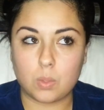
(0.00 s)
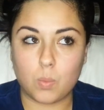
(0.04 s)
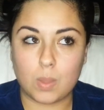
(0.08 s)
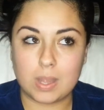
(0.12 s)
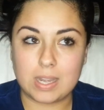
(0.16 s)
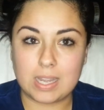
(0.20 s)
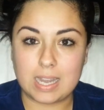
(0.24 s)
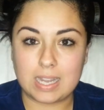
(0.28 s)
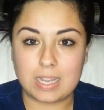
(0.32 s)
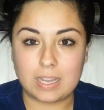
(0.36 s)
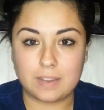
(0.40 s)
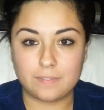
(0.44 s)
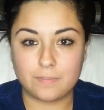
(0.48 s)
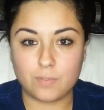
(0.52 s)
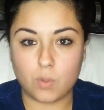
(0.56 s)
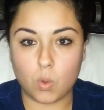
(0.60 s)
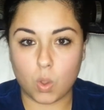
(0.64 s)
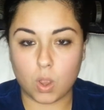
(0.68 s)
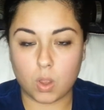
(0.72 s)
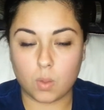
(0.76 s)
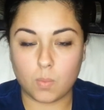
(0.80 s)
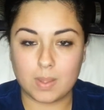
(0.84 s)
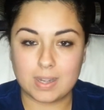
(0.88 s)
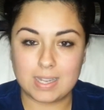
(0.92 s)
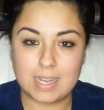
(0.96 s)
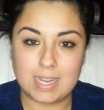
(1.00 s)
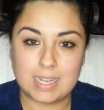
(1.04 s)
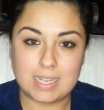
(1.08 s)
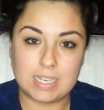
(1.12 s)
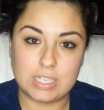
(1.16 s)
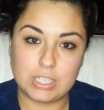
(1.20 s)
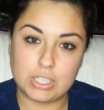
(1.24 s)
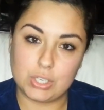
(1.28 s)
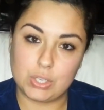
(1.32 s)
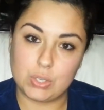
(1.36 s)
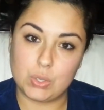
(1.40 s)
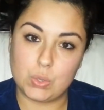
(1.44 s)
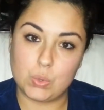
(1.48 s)
194,
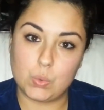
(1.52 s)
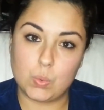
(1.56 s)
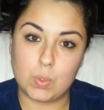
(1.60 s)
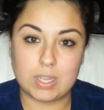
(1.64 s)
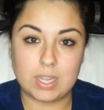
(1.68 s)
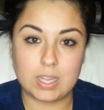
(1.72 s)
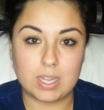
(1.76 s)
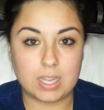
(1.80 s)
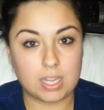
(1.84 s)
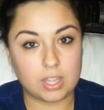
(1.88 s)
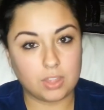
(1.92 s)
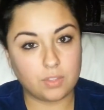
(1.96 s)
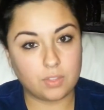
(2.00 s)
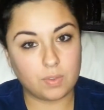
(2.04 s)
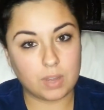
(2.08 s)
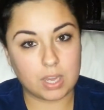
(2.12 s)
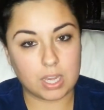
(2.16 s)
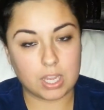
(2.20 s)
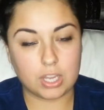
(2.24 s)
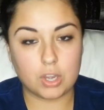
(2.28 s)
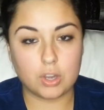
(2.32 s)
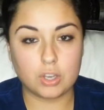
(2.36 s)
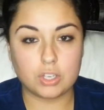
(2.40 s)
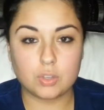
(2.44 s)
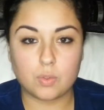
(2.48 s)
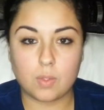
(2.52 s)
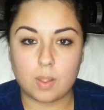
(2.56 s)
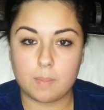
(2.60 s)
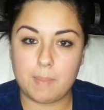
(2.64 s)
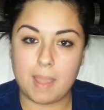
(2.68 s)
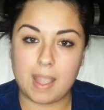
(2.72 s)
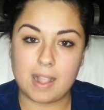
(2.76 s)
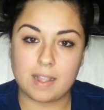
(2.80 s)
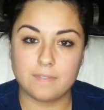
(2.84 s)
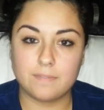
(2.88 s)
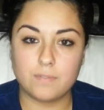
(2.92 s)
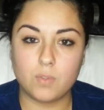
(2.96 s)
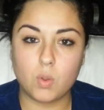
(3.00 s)
192, 193, you know, just going
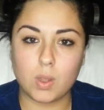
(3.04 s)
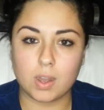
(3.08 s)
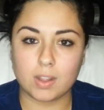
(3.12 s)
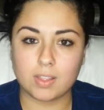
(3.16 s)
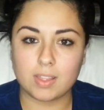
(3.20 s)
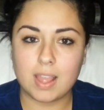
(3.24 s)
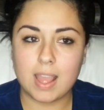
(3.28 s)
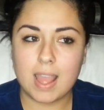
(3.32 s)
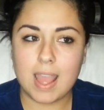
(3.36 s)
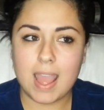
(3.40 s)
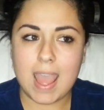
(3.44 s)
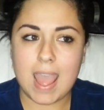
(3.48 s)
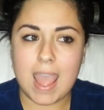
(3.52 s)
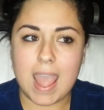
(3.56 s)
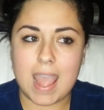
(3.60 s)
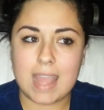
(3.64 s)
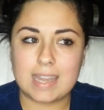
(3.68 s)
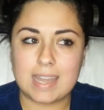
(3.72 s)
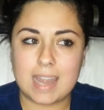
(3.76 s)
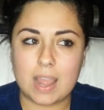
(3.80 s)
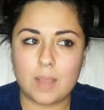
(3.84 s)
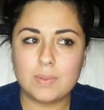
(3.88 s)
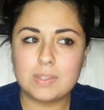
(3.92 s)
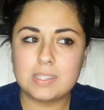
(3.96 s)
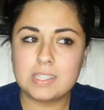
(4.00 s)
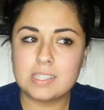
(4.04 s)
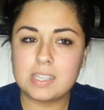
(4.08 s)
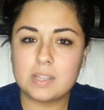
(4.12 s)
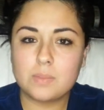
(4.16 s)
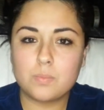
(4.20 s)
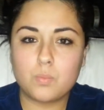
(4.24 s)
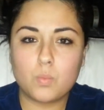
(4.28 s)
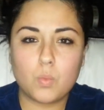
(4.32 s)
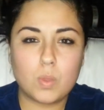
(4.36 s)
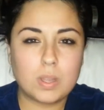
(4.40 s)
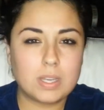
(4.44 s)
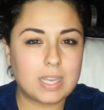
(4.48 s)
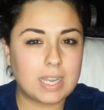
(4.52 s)
back and forth. And now it's
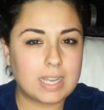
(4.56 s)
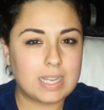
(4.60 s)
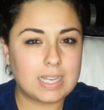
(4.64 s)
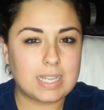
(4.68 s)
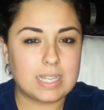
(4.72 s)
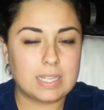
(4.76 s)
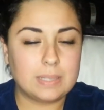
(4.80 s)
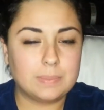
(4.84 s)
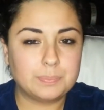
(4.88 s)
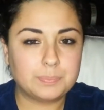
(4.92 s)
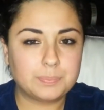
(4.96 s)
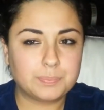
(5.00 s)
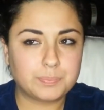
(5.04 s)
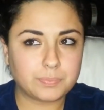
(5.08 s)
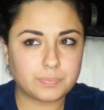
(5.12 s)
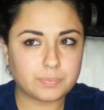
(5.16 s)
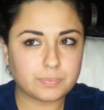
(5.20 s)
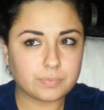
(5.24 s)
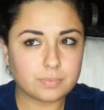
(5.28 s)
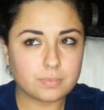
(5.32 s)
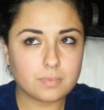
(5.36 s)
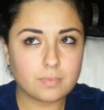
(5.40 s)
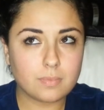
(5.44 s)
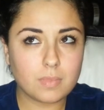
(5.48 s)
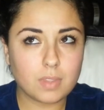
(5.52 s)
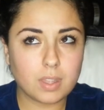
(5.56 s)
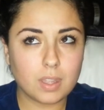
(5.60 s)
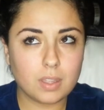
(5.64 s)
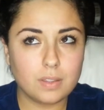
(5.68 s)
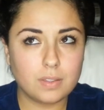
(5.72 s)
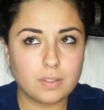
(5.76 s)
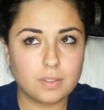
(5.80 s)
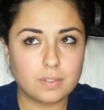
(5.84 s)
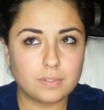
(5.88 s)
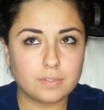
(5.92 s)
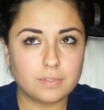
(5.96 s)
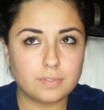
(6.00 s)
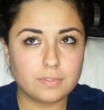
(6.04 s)
I'm
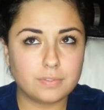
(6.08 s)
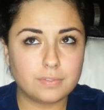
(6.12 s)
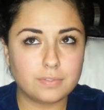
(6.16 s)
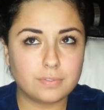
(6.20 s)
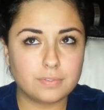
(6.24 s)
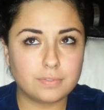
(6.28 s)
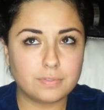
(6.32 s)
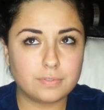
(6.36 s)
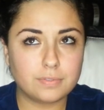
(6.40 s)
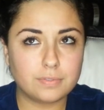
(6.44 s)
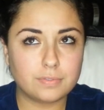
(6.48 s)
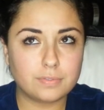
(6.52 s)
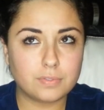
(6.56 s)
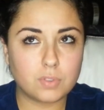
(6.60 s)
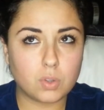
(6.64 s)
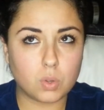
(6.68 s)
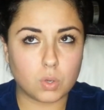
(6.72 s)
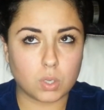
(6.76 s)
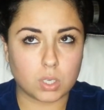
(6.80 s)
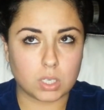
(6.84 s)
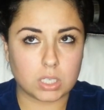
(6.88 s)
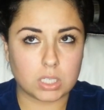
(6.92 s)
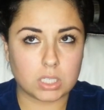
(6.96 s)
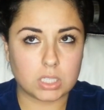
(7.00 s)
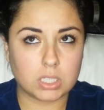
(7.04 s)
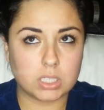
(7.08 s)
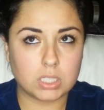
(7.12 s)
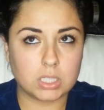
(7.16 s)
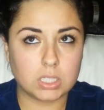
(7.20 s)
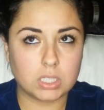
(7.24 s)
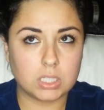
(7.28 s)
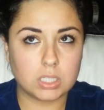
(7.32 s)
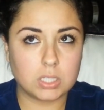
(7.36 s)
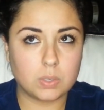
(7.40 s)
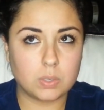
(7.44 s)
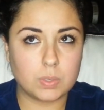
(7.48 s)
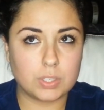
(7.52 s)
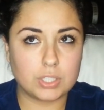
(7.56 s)
194,
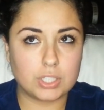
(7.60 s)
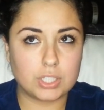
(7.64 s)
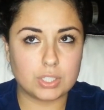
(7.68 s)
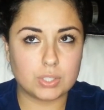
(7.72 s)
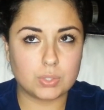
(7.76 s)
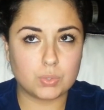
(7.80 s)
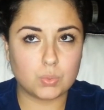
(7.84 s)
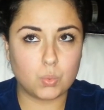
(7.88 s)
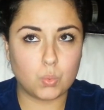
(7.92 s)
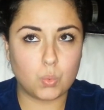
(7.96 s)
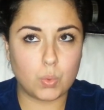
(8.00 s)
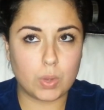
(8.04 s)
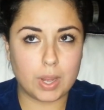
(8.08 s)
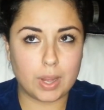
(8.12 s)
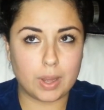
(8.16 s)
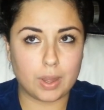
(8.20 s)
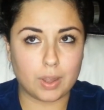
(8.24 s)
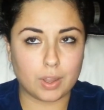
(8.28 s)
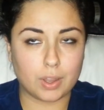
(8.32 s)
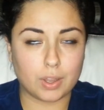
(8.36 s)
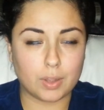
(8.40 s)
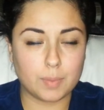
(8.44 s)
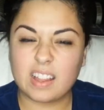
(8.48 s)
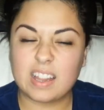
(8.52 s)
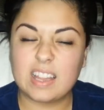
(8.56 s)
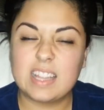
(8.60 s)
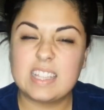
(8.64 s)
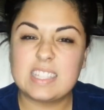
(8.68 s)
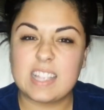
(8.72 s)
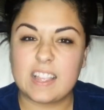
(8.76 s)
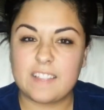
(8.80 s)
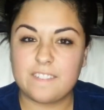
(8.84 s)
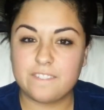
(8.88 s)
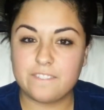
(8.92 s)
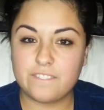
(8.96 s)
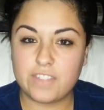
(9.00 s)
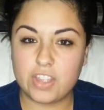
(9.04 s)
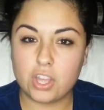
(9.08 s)
which is weird. At least I
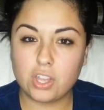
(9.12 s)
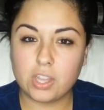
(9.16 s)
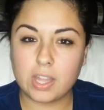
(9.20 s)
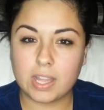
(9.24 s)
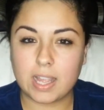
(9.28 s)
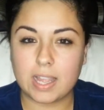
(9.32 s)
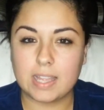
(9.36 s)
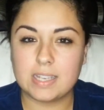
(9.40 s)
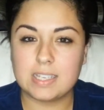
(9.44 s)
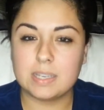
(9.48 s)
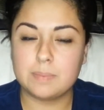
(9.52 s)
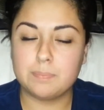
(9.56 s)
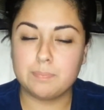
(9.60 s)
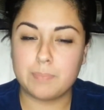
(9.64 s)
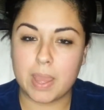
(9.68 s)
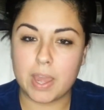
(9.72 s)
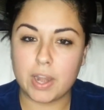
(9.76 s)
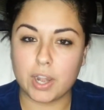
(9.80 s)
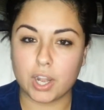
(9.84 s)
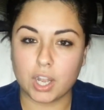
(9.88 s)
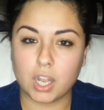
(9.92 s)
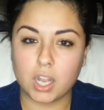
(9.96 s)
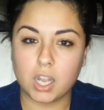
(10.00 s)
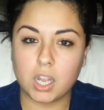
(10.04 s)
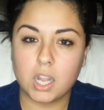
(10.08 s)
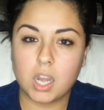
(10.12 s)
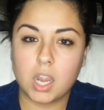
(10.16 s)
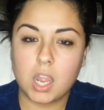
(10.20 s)
feel like I did better.